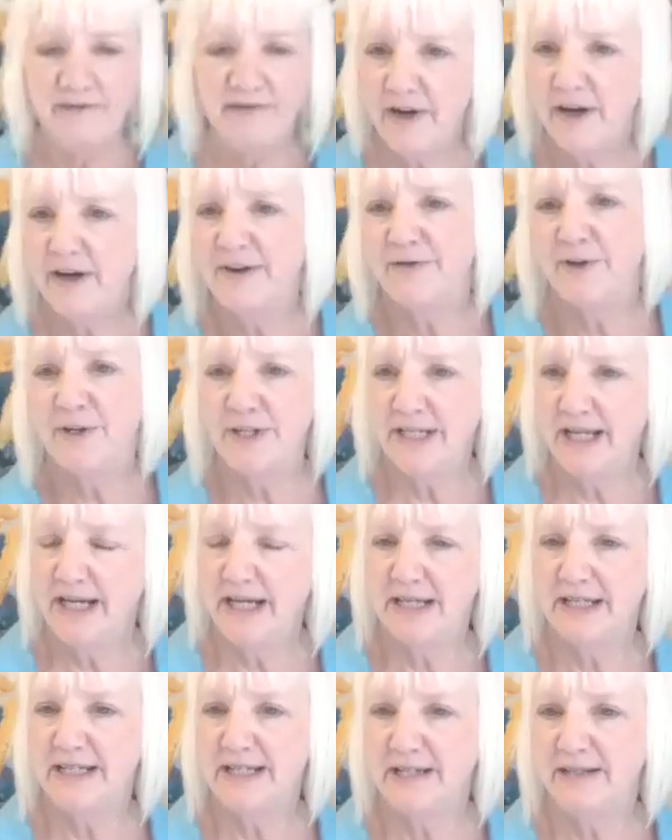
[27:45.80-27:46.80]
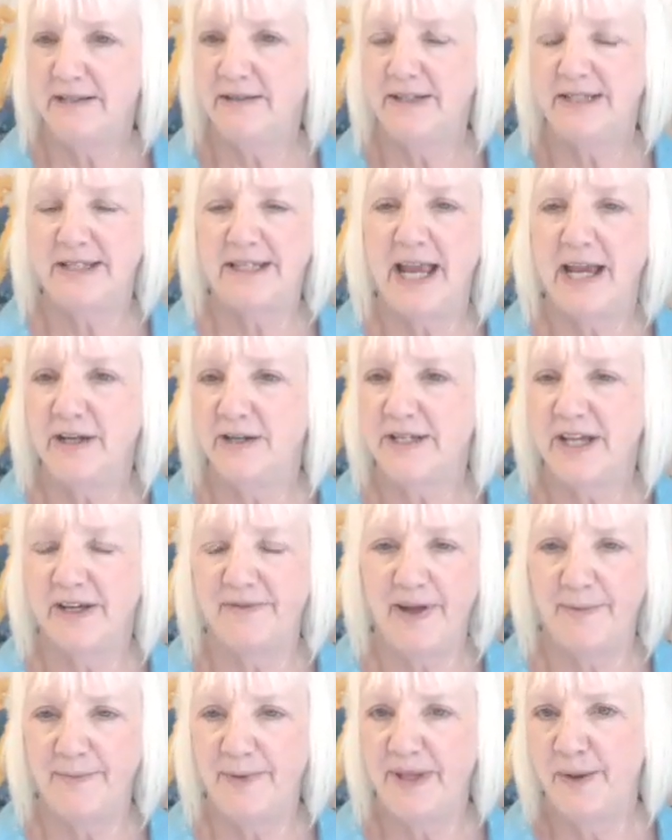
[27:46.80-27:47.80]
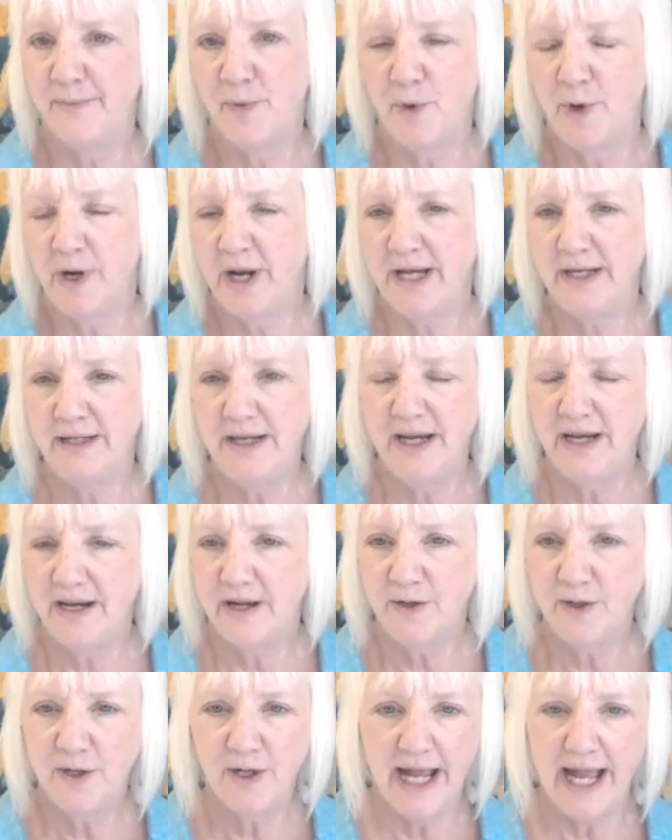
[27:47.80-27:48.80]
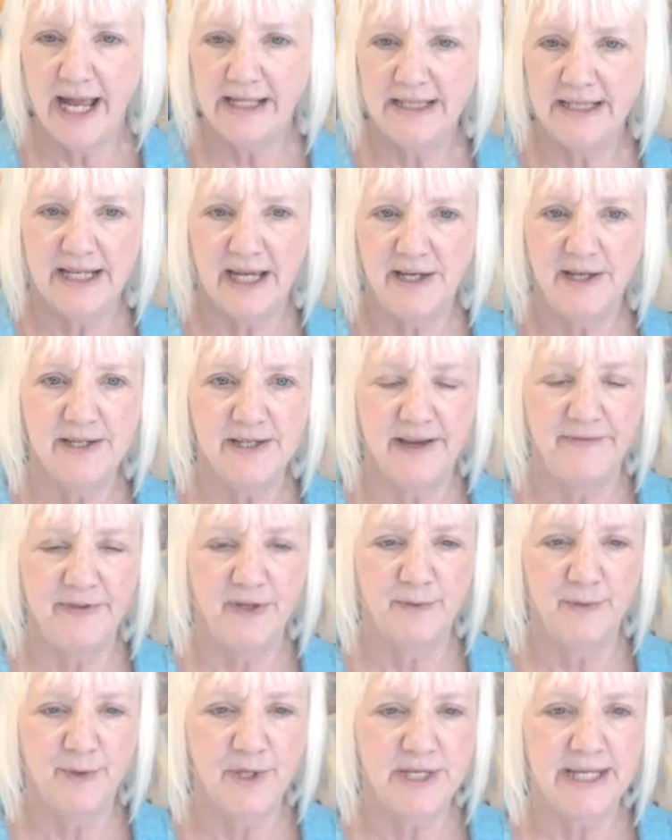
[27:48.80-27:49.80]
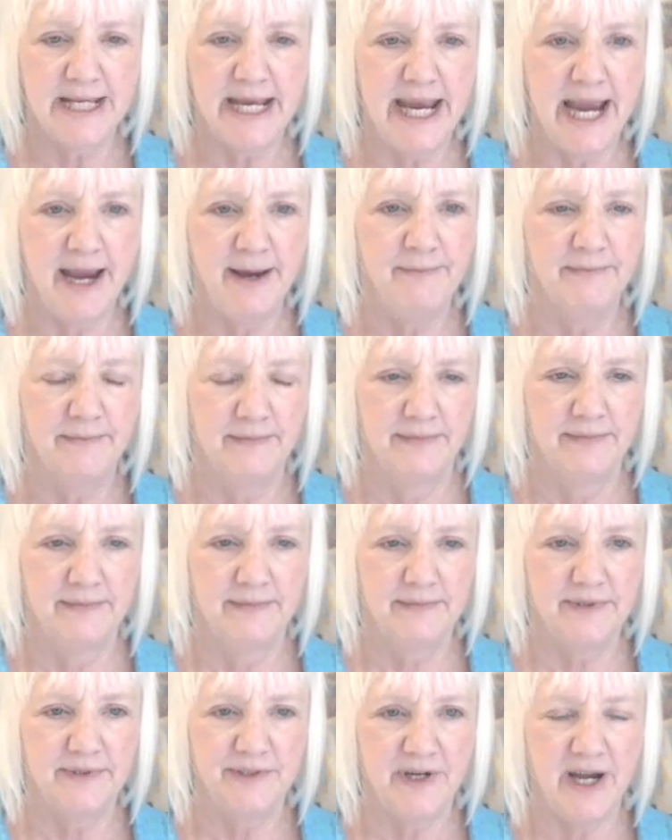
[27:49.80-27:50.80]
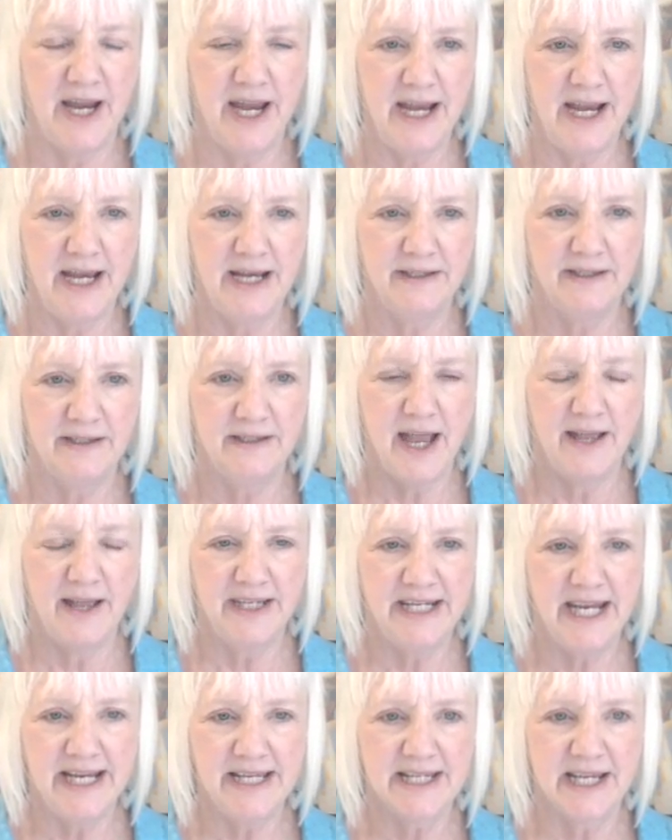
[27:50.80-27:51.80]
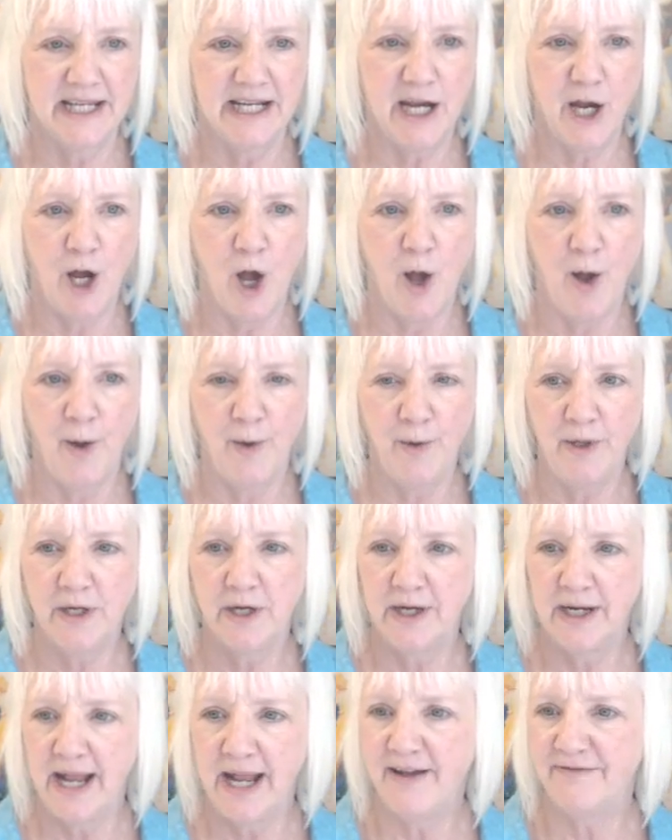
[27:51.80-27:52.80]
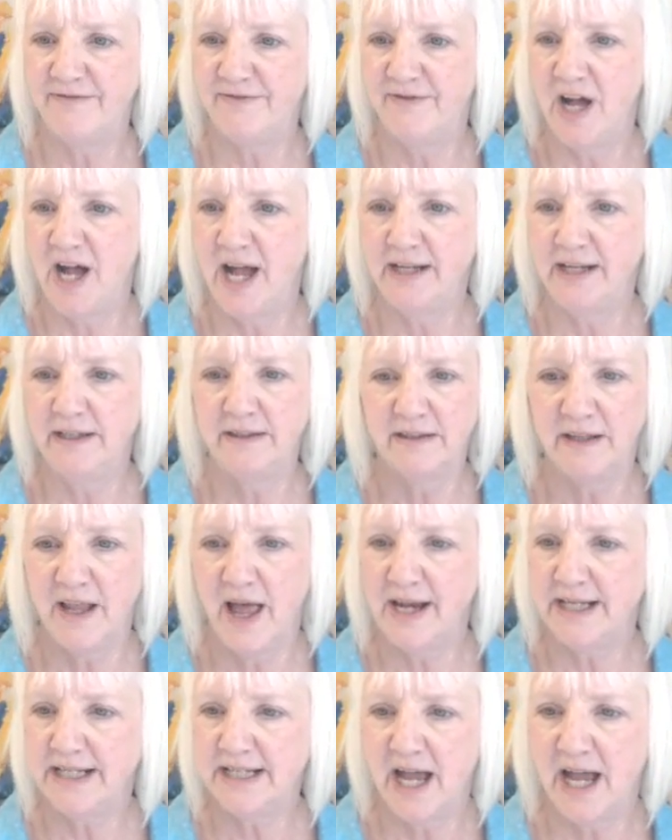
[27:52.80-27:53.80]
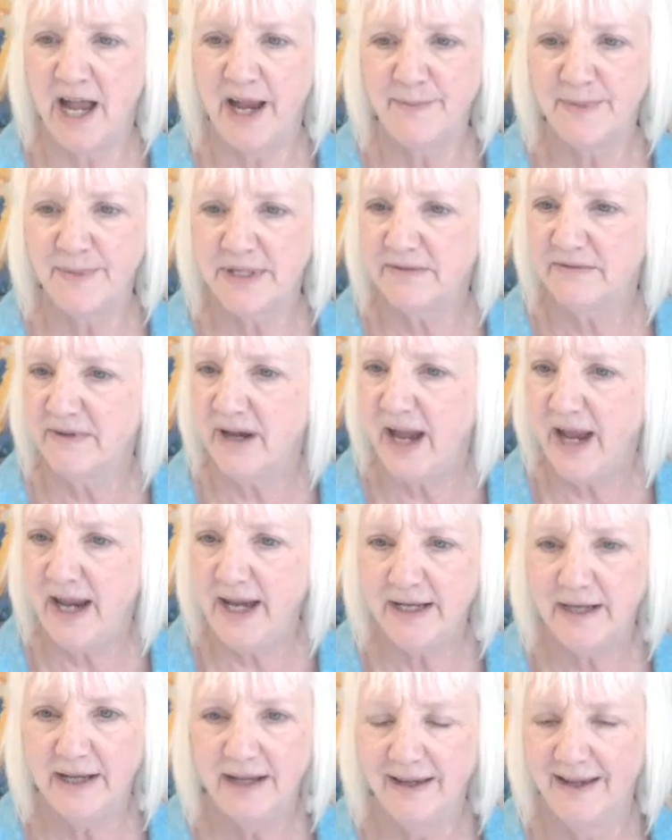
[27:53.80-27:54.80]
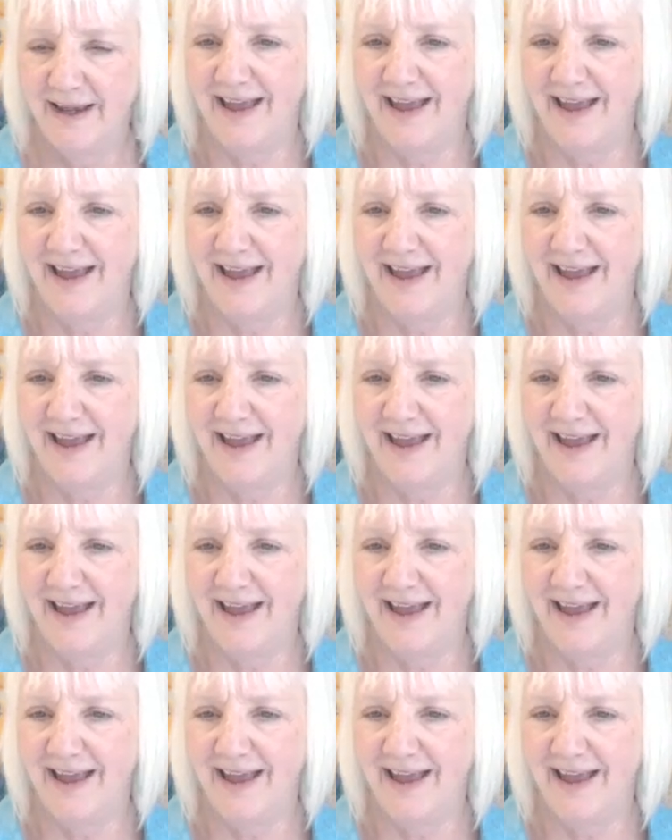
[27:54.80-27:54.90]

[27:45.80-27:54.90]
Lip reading: very first thing is to set yourself up in the morning. Go ahead and tell yourself the rules of the game, right? How the day's going to go. You're going to have fun a lot of times, right?